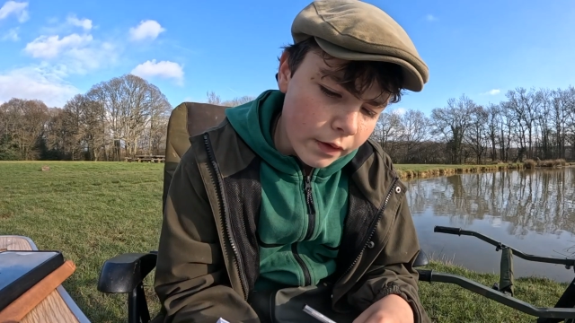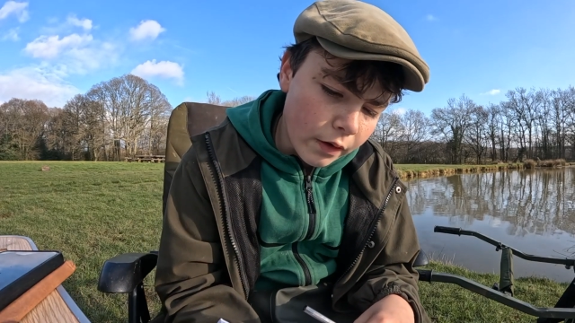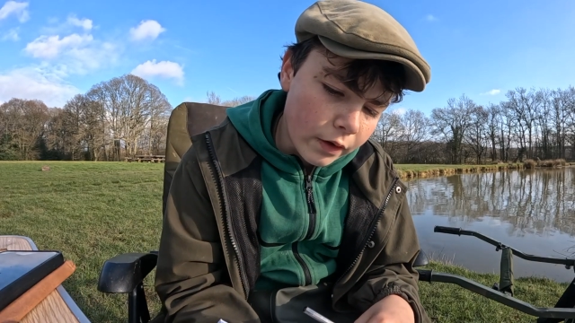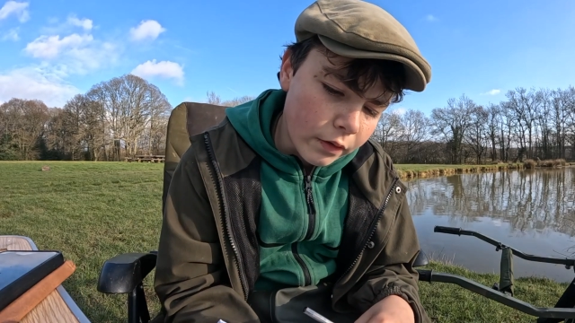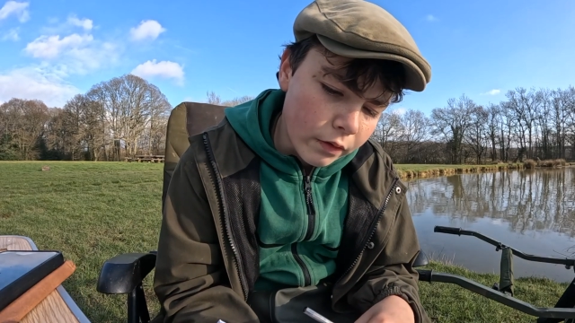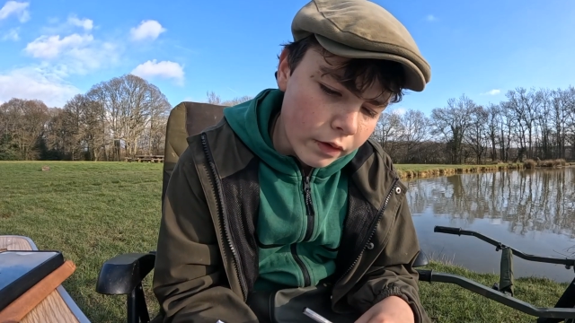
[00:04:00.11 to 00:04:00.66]
I
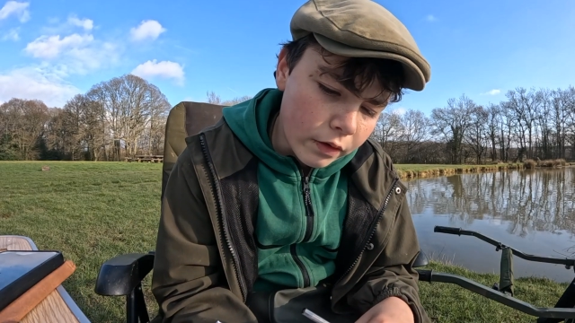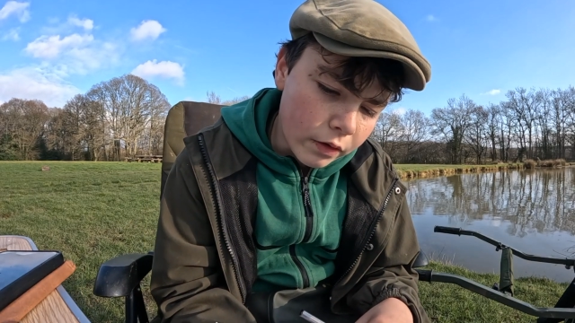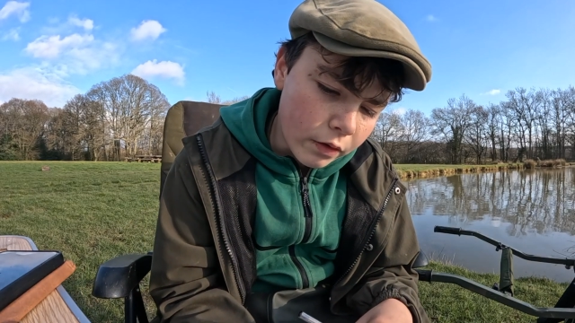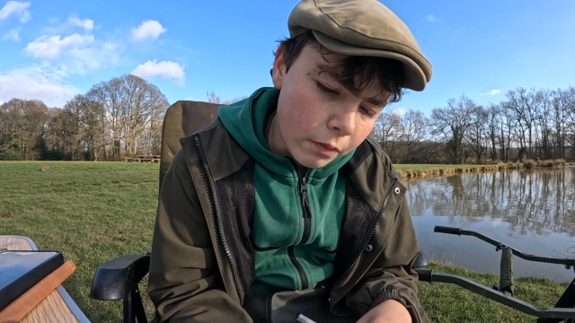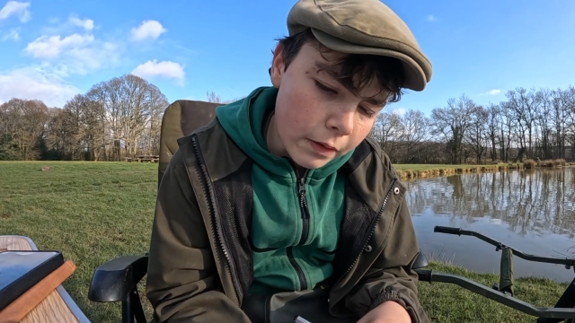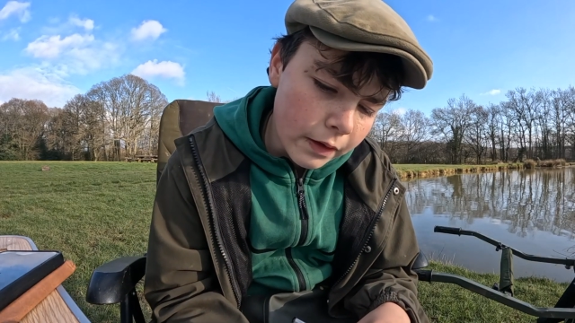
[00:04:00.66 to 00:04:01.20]
caught a
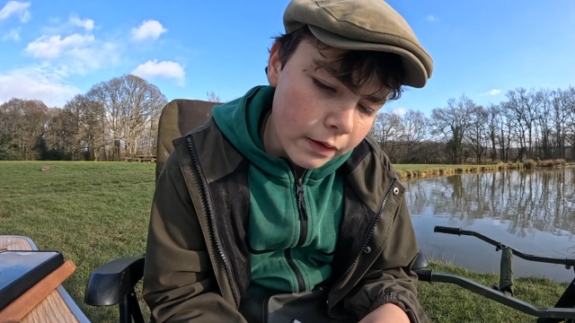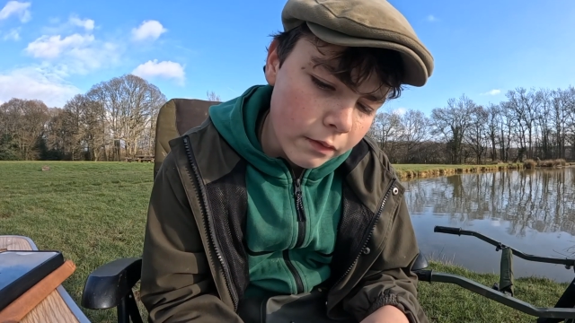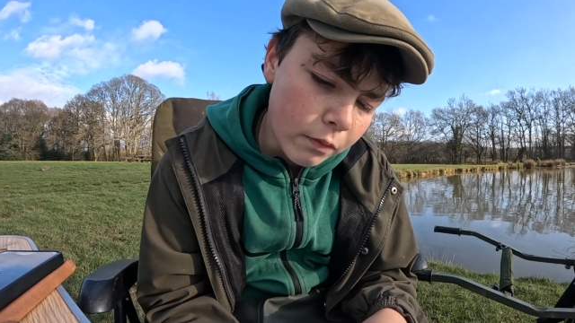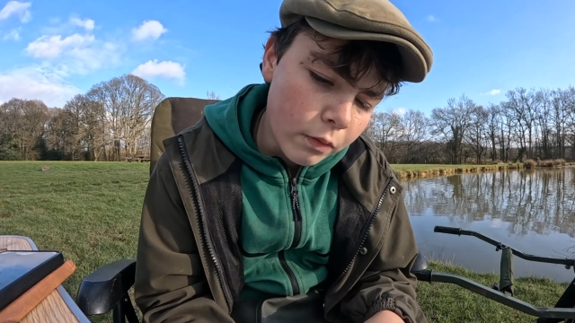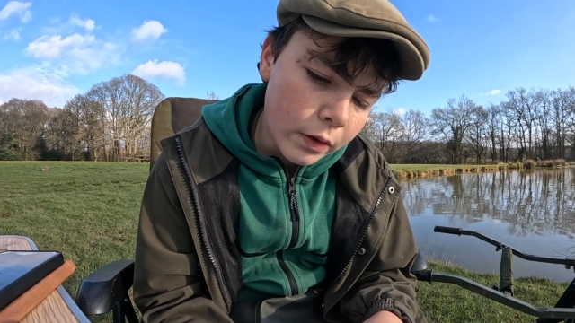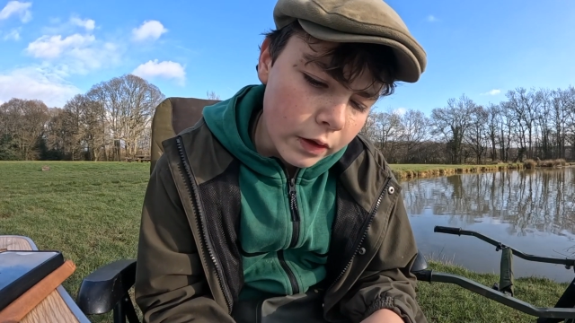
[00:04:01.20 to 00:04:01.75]
common at
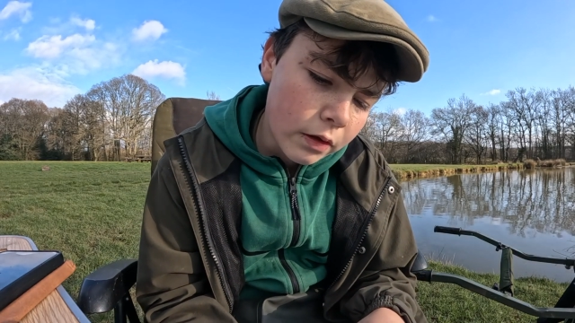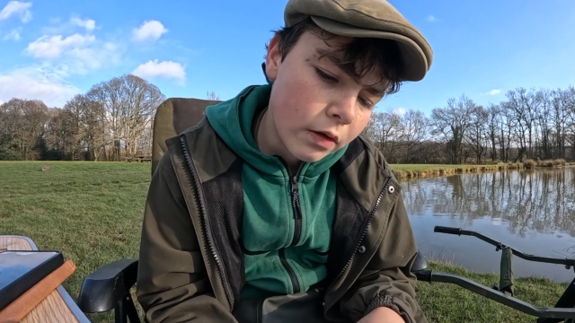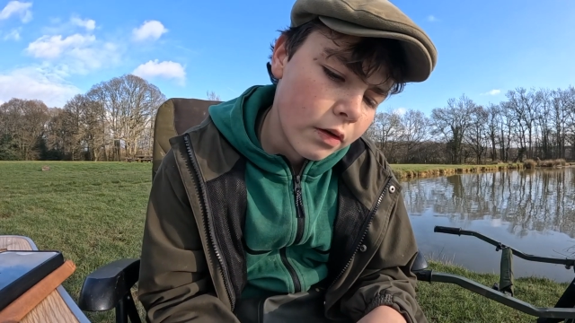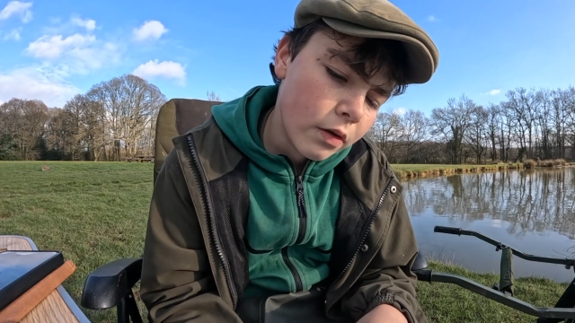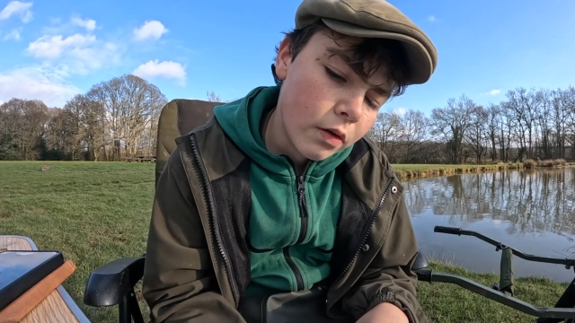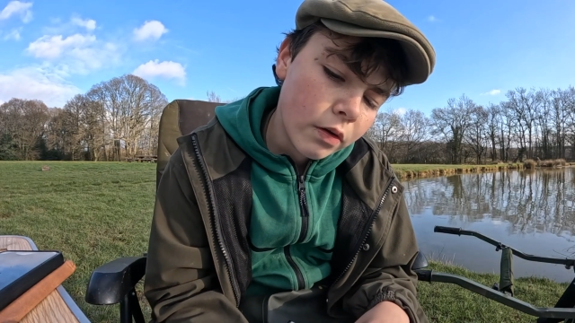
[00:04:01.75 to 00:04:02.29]
1
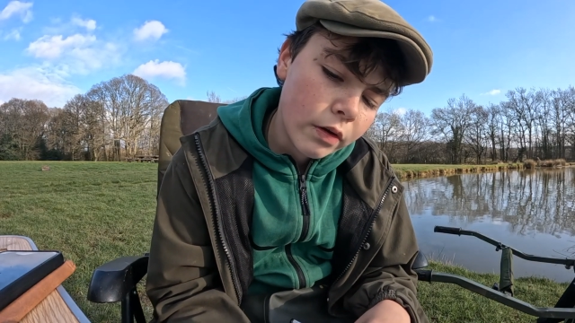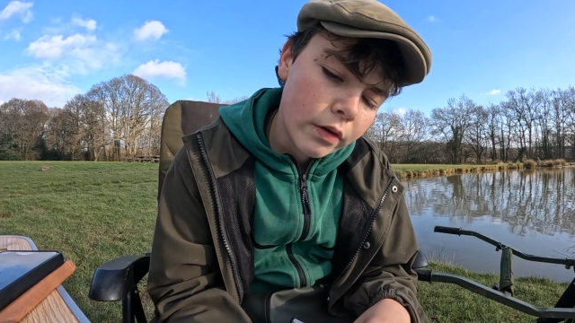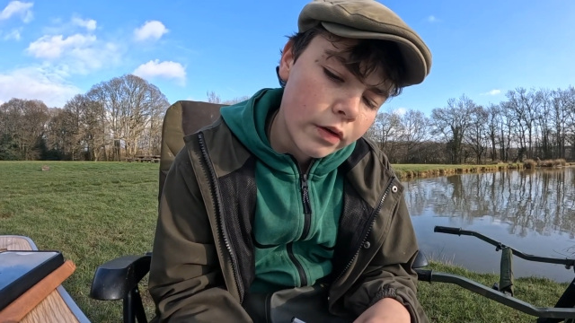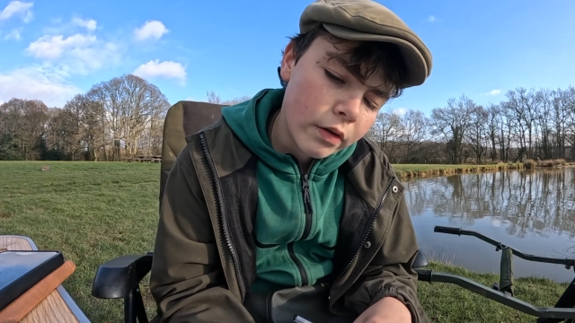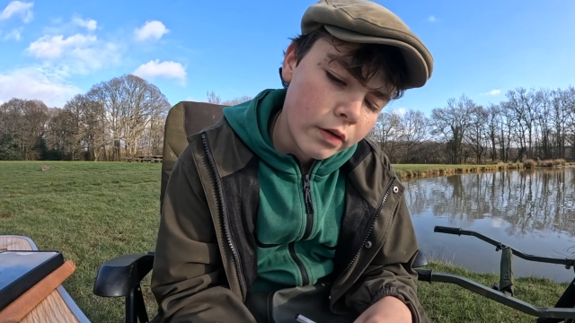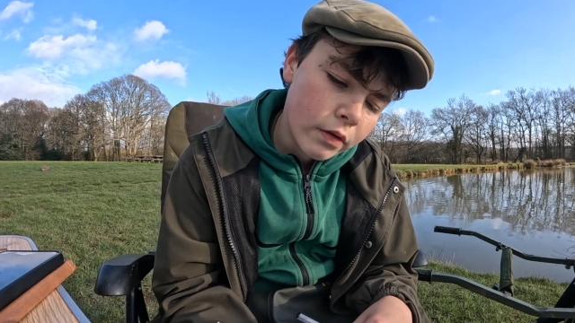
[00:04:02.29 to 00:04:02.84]
o'clock.